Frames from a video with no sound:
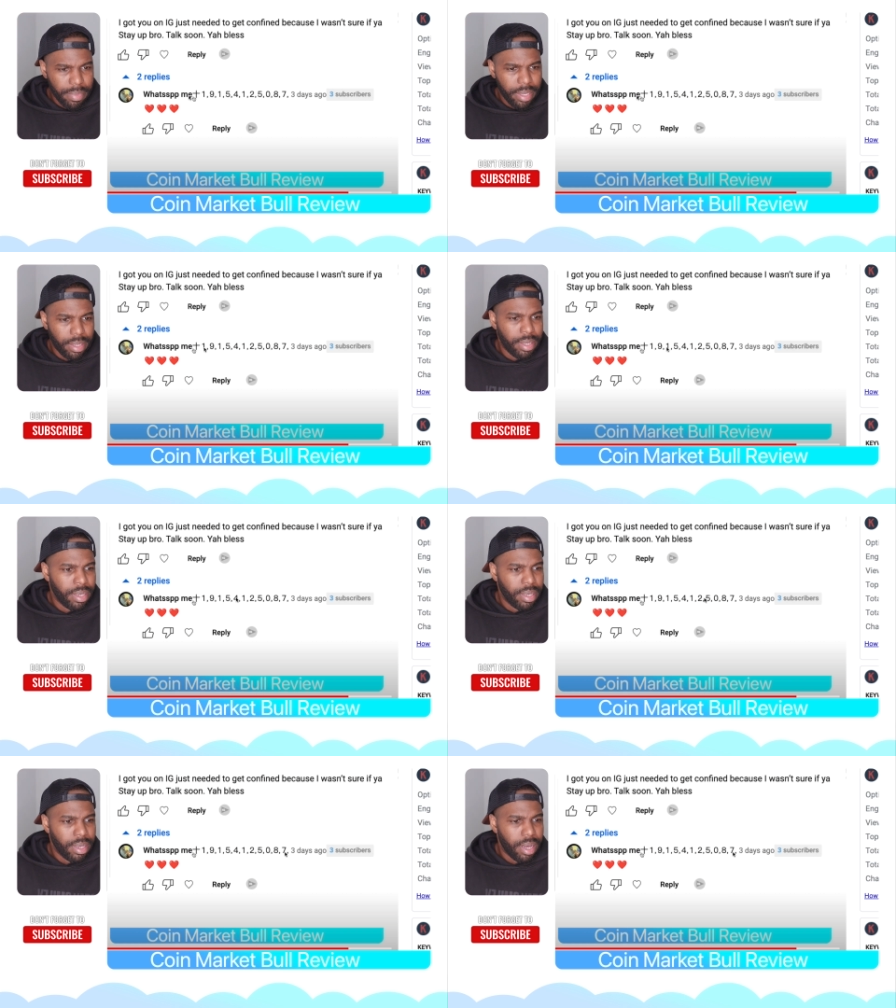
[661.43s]
me
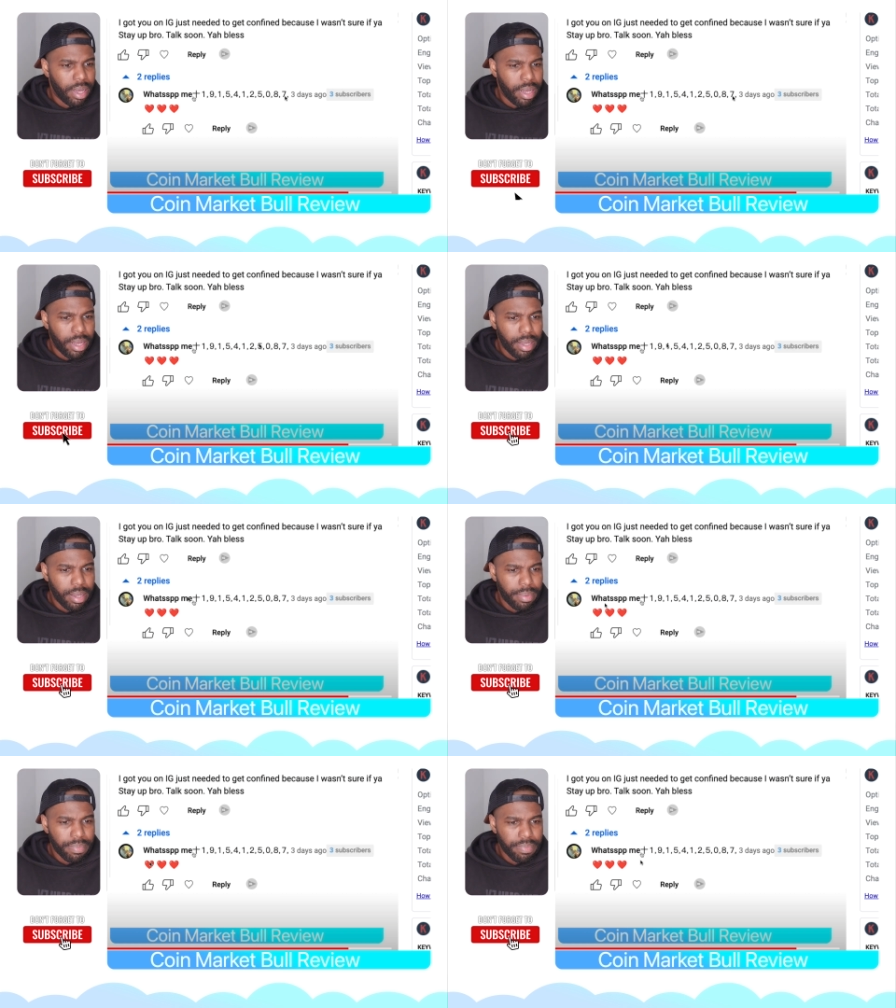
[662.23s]
uh,
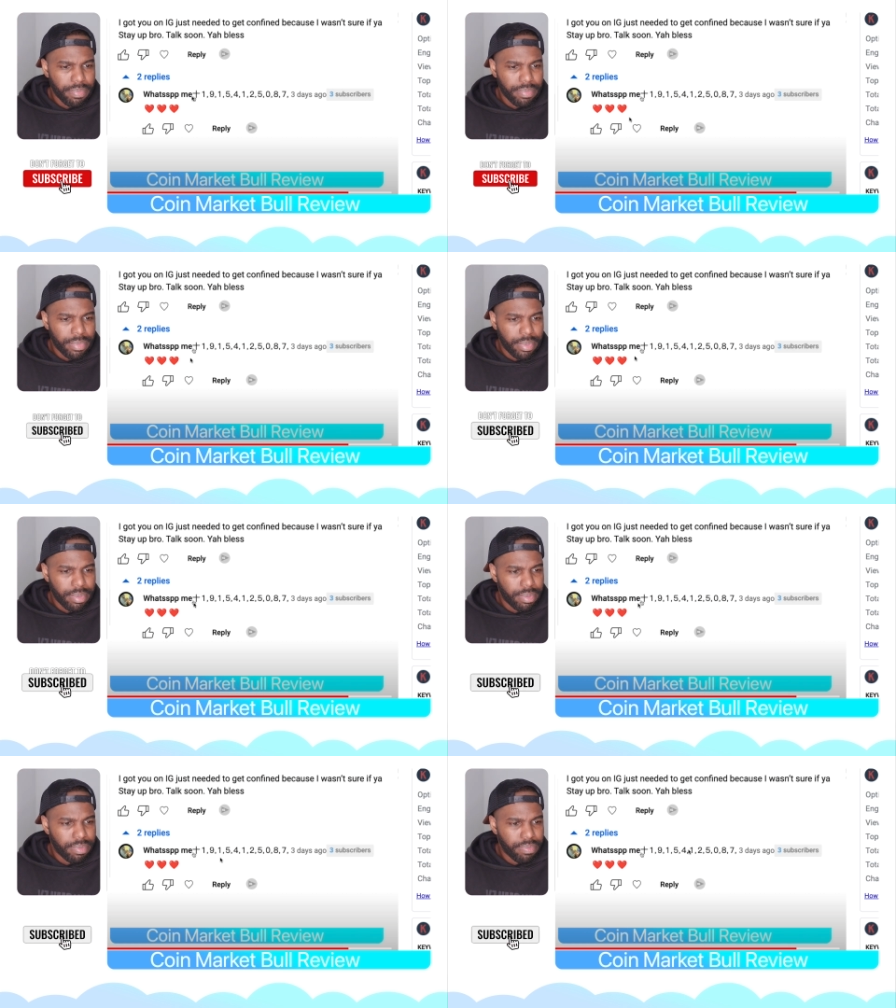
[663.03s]

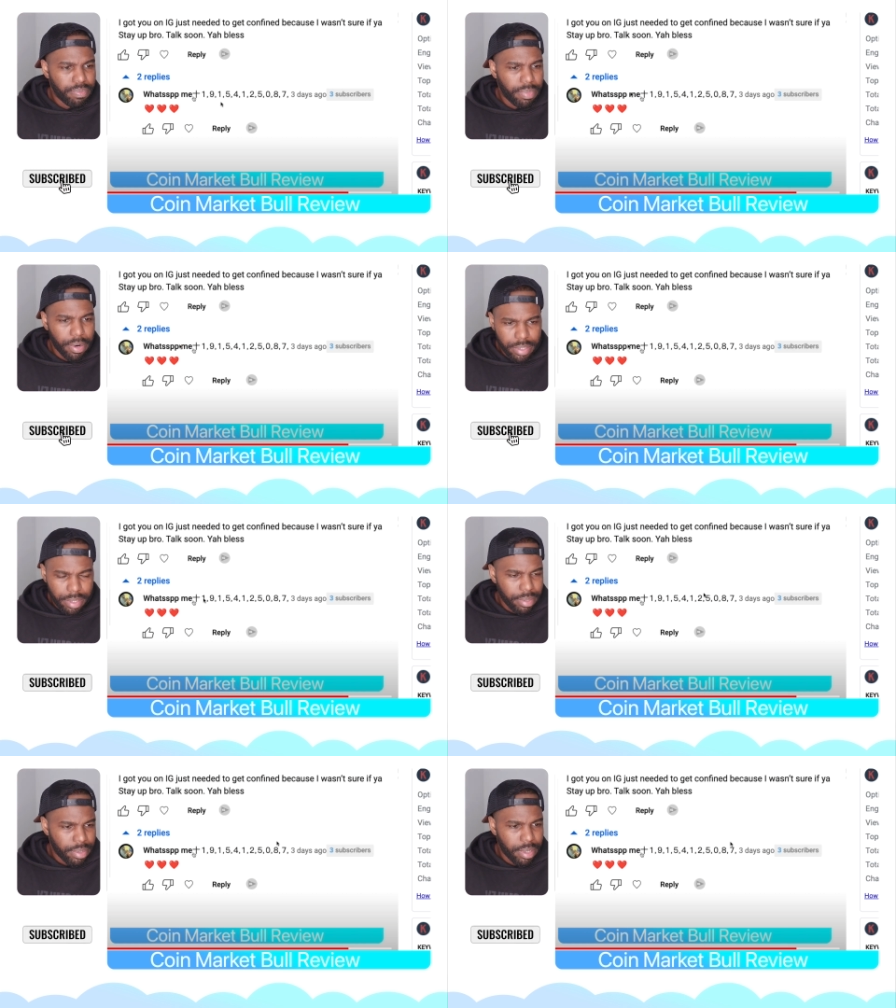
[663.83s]

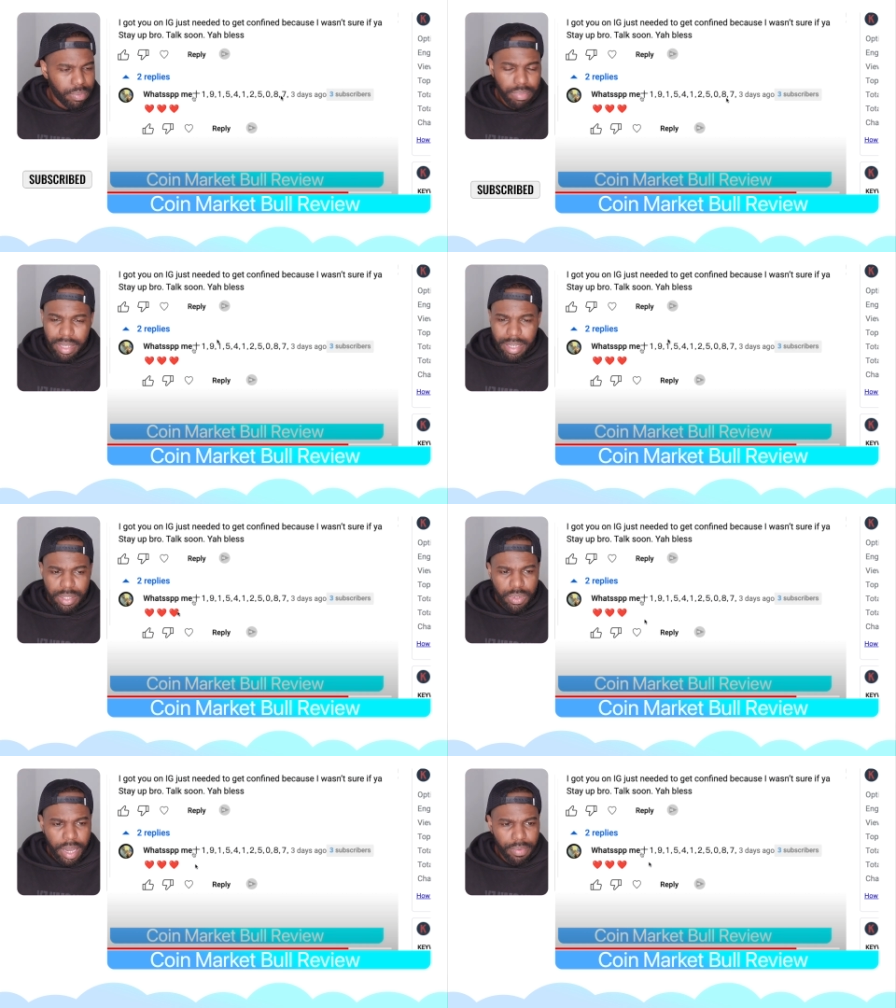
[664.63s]
person, please
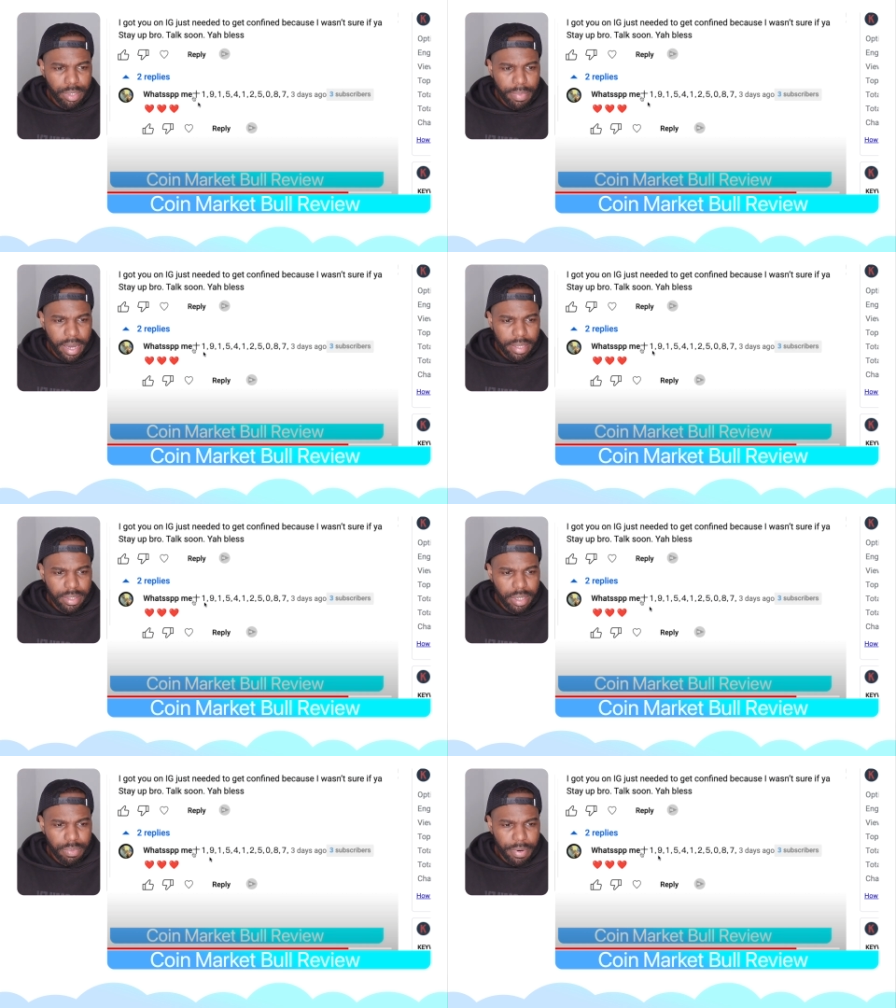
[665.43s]
do not respond to
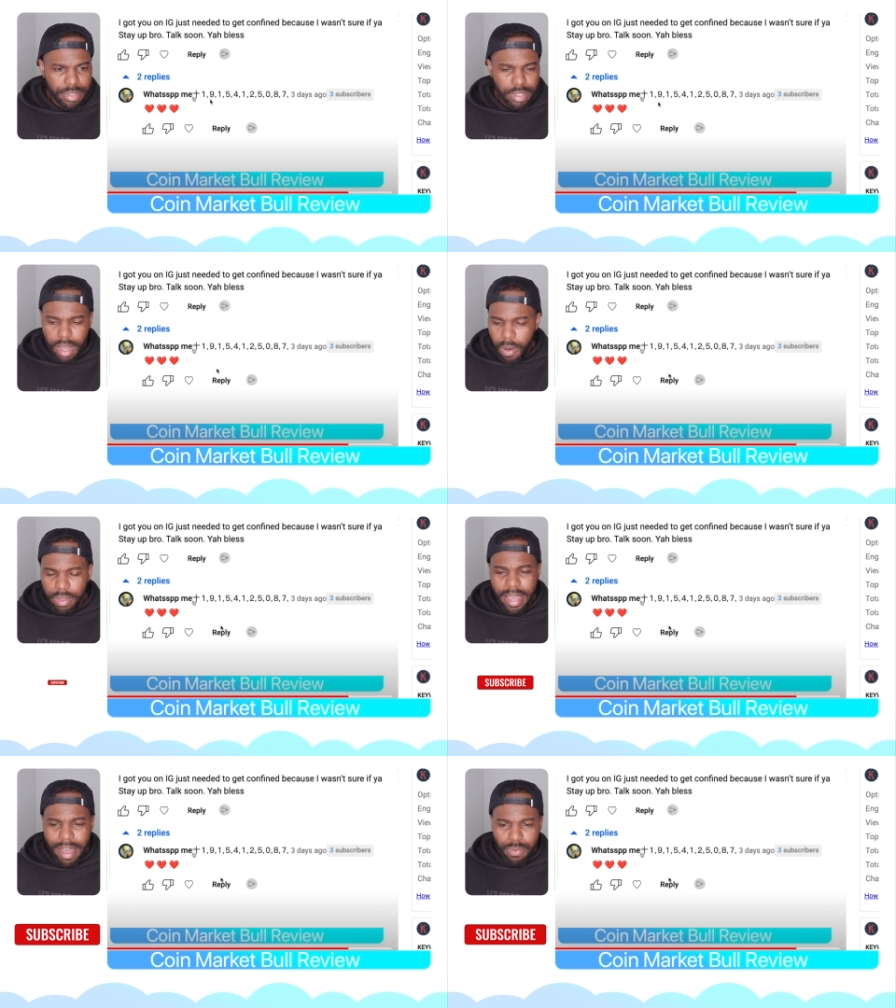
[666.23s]
this person. I only
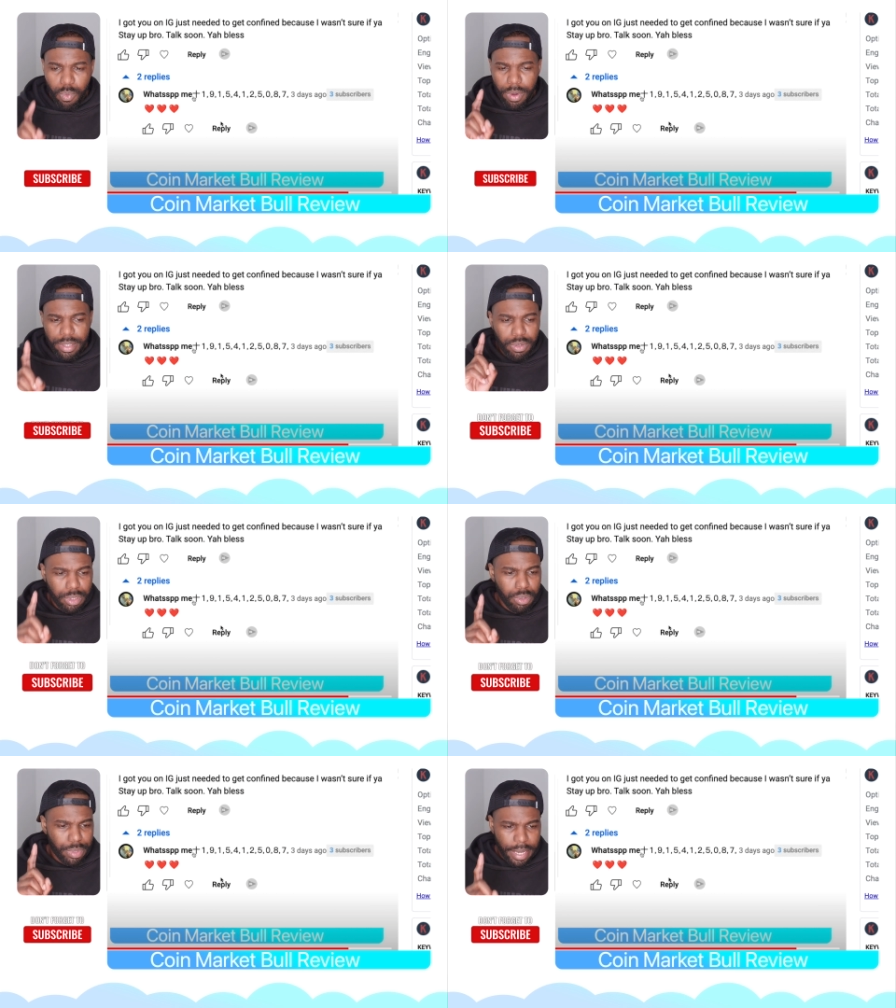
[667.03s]
have one
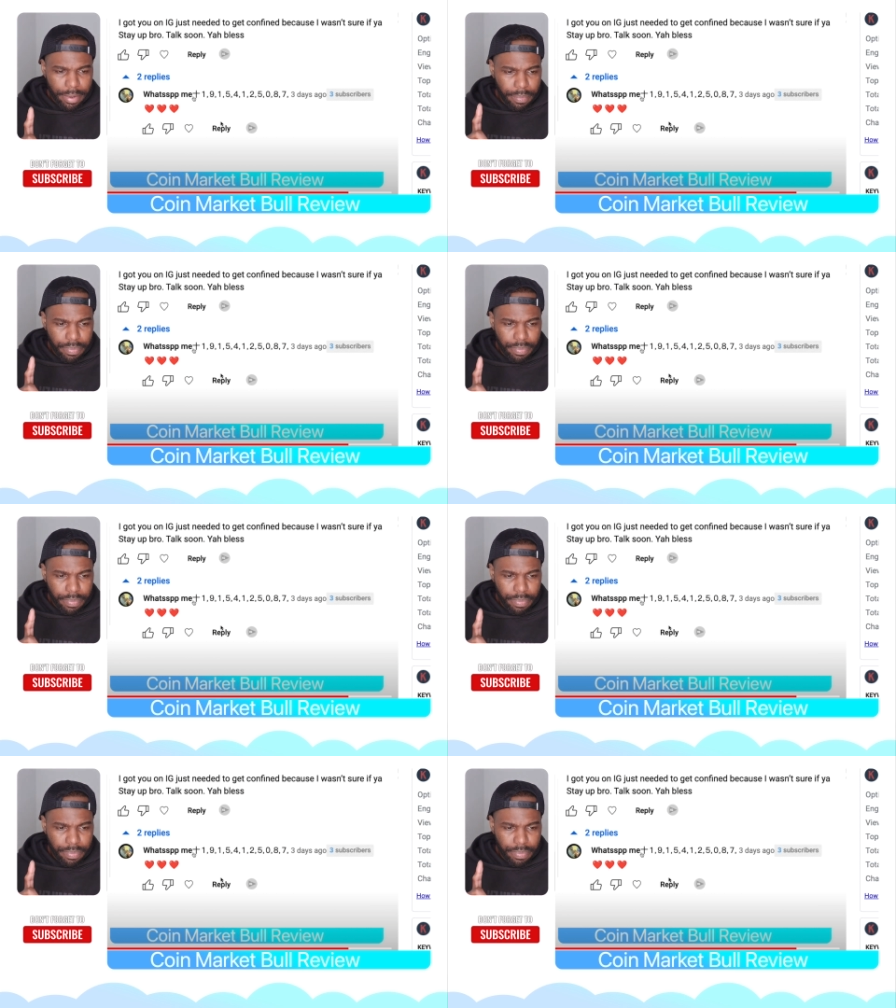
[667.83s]
YouTube channel.